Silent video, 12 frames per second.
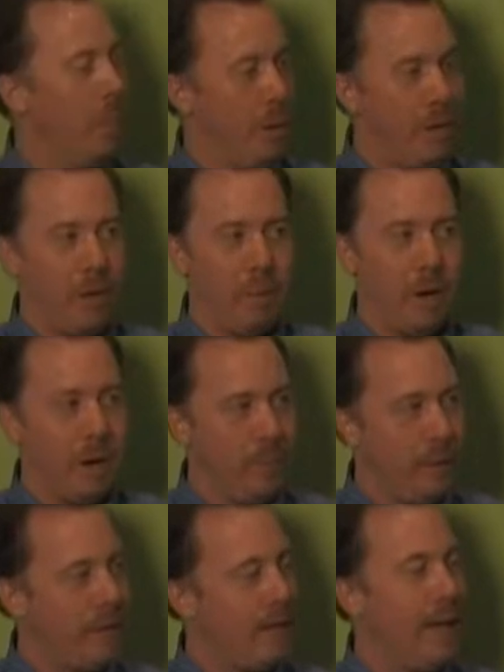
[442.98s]
open to the, the
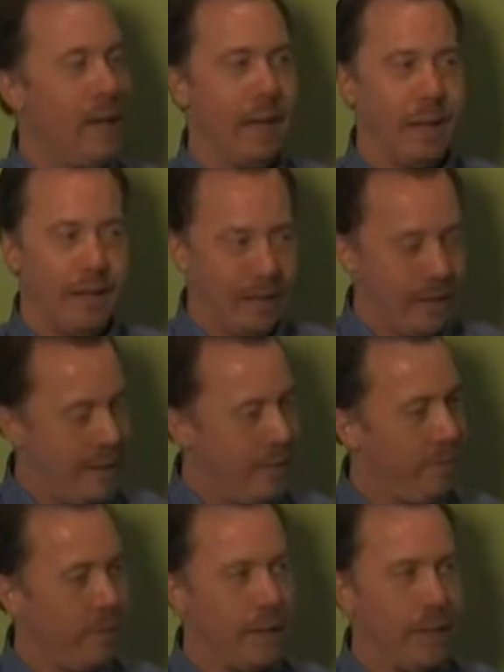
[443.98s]
public. yeah,
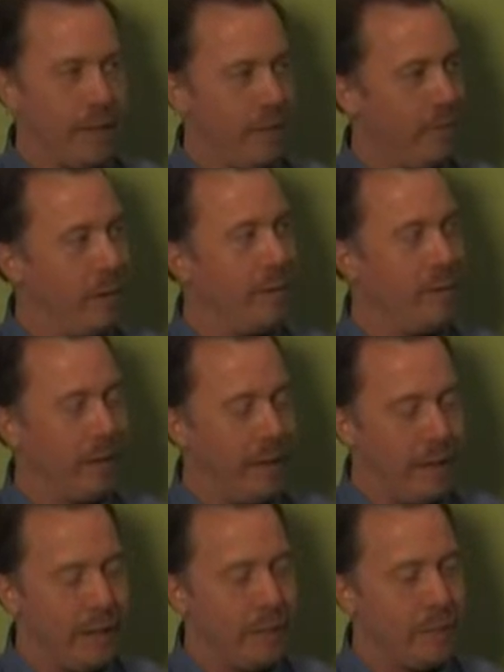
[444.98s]
definitely, definitely.
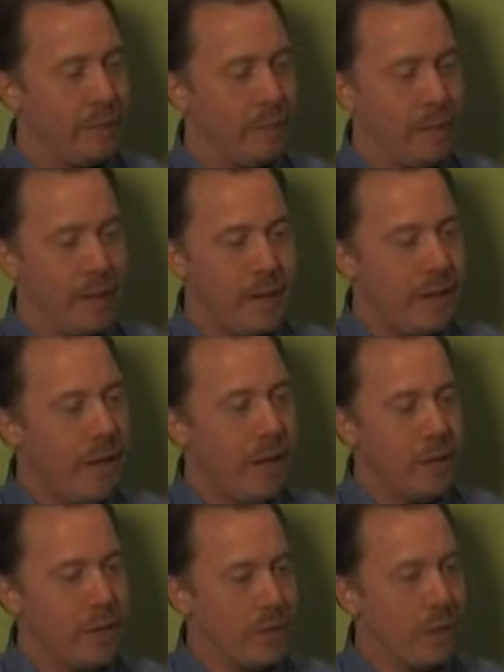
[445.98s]
And it's going to be
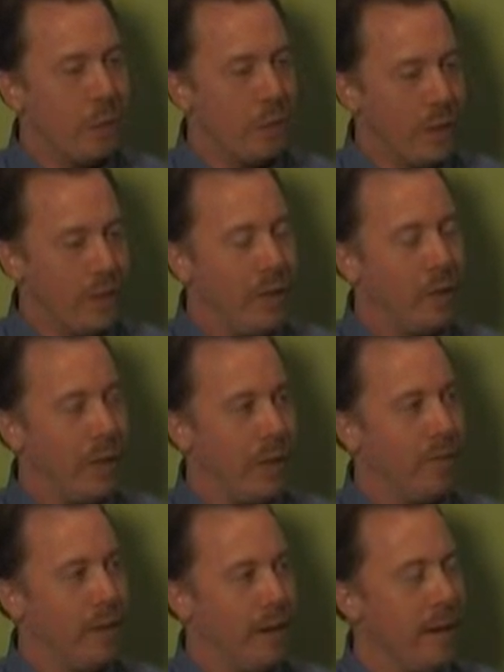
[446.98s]
just a really great
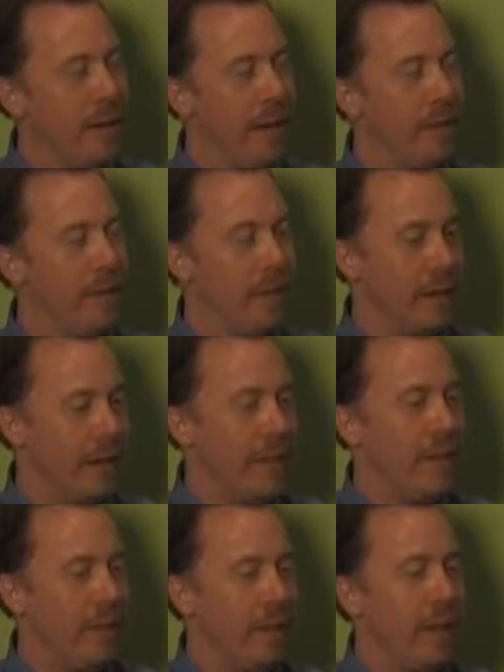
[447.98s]
event. And the, the
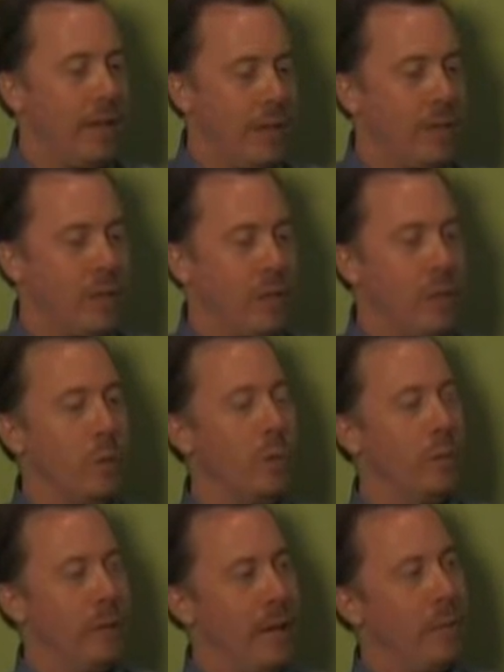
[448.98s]
neat thing is too,
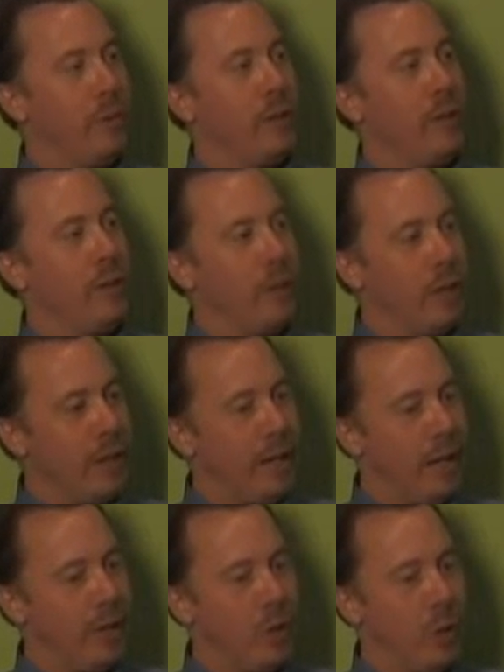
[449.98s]
we'll be able to
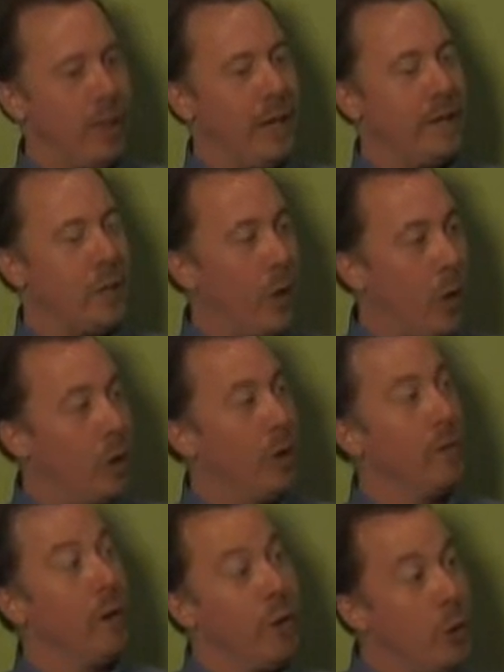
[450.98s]
showcase all
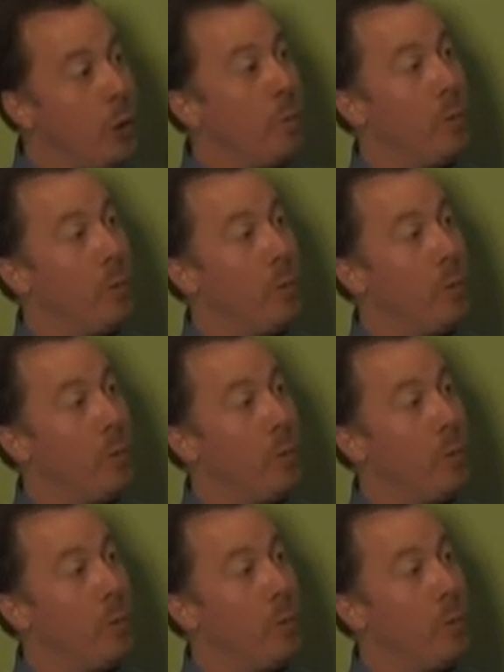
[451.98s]
of our new